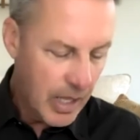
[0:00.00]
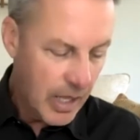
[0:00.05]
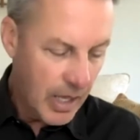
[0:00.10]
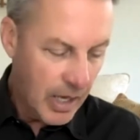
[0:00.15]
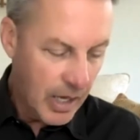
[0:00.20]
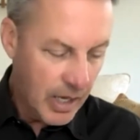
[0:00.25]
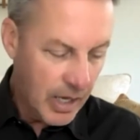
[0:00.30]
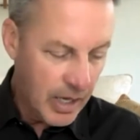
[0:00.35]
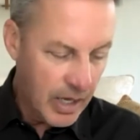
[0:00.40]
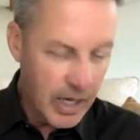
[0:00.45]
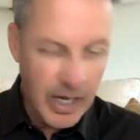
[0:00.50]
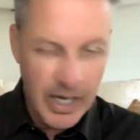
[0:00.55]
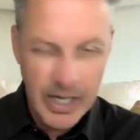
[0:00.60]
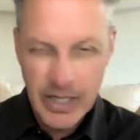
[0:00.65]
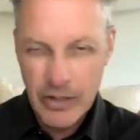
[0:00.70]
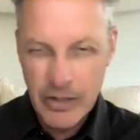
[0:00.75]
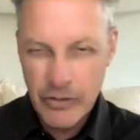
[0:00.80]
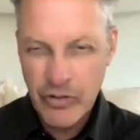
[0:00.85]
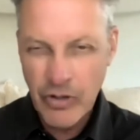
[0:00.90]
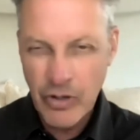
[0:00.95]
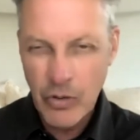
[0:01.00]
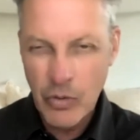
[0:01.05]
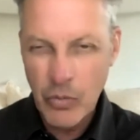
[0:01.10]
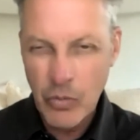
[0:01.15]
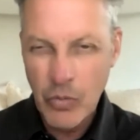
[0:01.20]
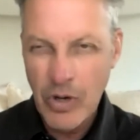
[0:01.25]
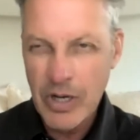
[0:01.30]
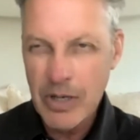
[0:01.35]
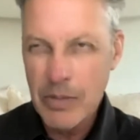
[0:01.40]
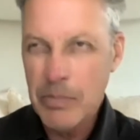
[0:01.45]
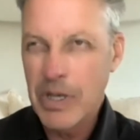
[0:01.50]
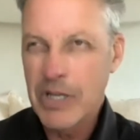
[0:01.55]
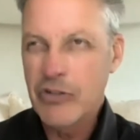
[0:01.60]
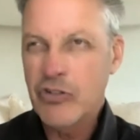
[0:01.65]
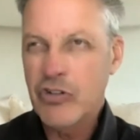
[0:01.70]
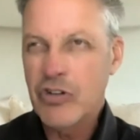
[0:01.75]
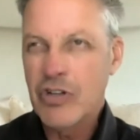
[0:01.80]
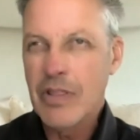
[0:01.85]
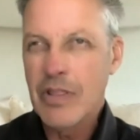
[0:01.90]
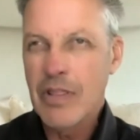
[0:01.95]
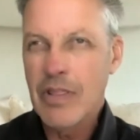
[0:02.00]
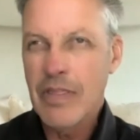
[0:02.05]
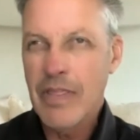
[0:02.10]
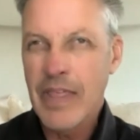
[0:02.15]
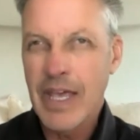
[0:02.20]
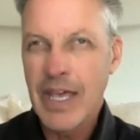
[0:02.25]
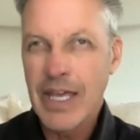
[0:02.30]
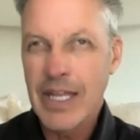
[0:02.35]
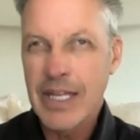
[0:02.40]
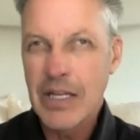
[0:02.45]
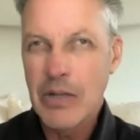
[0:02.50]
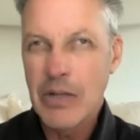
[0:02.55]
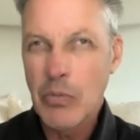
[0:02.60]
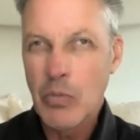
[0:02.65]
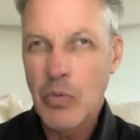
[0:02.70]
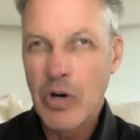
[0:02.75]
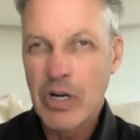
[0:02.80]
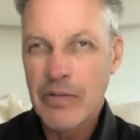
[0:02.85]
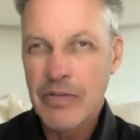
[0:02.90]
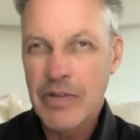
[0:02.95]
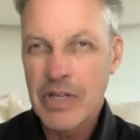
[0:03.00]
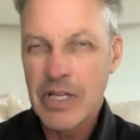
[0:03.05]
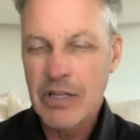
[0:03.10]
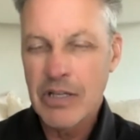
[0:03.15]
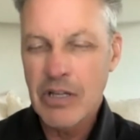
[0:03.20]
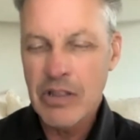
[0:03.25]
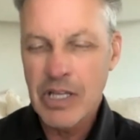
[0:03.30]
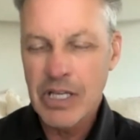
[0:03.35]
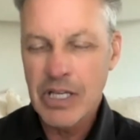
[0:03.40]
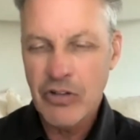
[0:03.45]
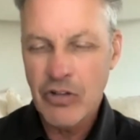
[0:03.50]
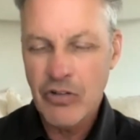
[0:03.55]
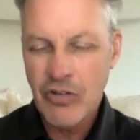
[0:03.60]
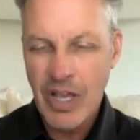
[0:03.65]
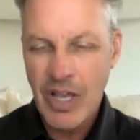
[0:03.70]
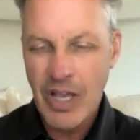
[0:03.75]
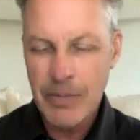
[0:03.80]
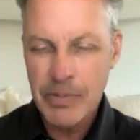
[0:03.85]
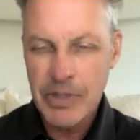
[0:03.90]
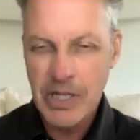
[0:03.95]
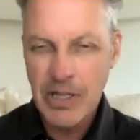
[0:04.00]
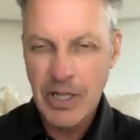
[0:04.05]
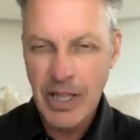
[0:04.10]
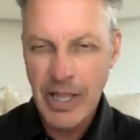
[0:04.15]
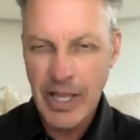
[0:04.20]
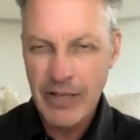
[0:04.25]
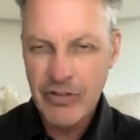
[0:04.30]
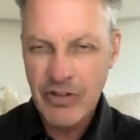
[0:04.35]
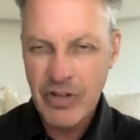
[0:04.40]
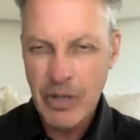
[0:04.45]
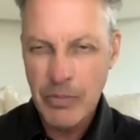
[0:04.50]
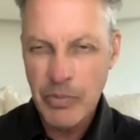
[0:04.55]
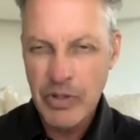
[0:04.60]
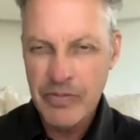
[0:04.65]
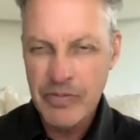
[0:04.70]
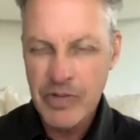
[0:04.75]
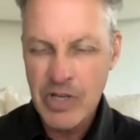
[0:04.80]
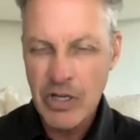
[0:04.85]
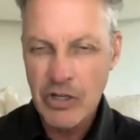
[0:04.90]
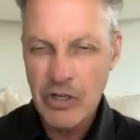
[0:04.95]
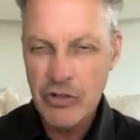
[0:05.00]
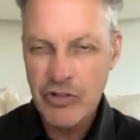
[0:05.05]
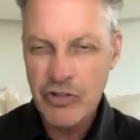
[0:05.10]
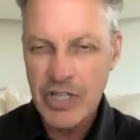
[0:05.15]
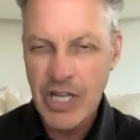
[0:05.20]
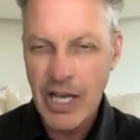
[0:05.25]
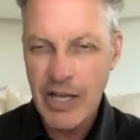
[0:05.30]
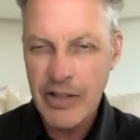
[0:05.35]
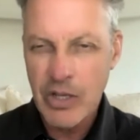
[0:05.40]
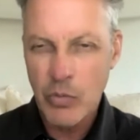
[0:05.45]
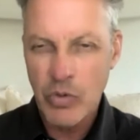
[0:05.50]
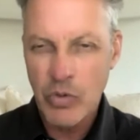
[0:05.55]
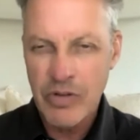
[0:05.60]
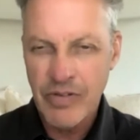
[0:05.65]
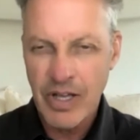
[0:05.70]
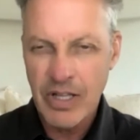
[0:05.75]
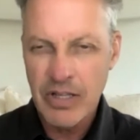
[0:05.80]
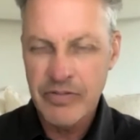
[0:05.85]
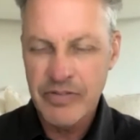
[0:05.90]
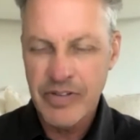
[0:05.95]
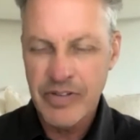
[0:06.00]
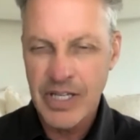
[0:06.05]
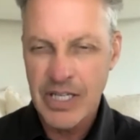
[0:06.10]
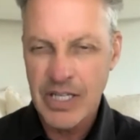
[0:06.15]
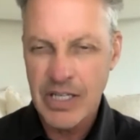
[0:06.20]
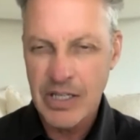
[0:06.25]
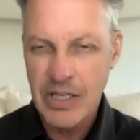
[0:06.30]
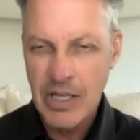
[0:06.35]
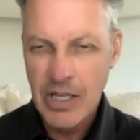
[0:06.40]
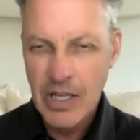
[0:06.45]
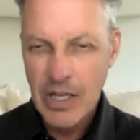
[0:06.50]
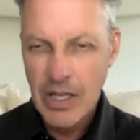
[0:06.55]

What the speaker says: I also want to mention that one of the other things that's happened in the last couple of years, now that we've elevated